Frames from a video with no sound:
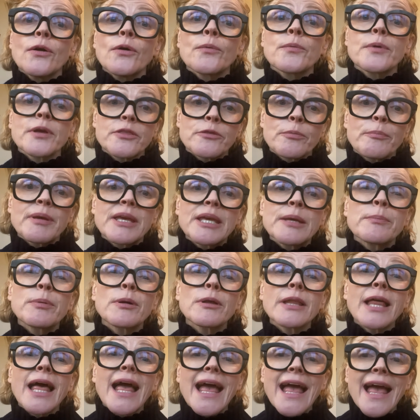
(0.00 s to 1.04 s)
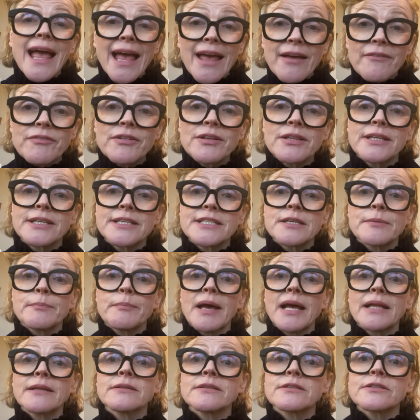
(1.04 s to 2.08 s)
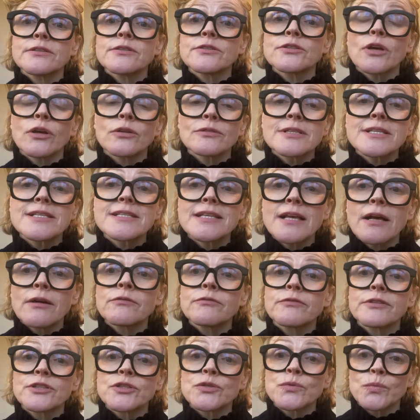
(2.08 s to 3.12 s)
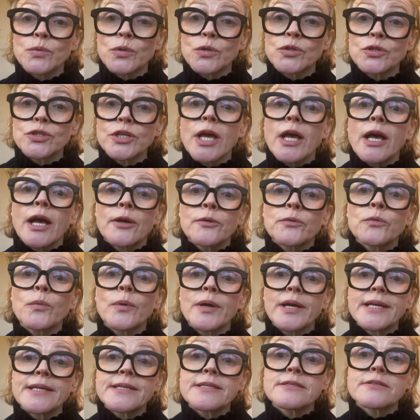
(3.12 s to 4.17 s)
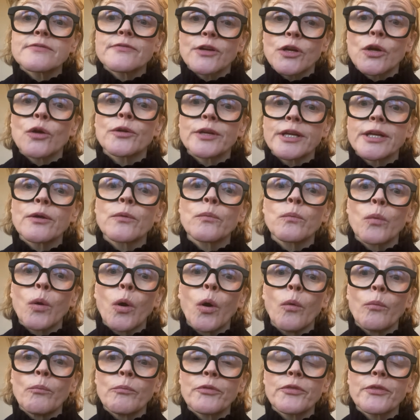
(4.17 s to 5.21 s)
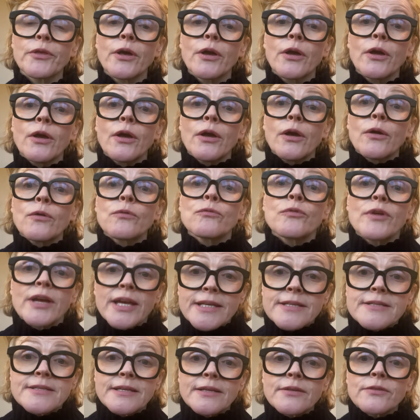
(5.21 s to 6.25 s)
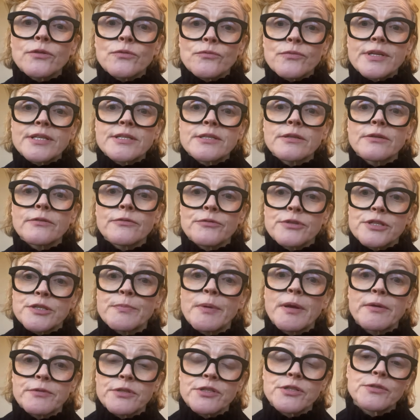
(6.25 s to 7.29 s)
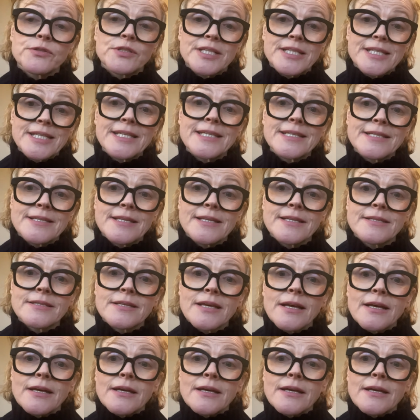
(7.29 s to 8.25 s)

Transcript: with people heavily dependent on salvage wood and waste for cooking and warmth, raising the risk of respiratory diseases.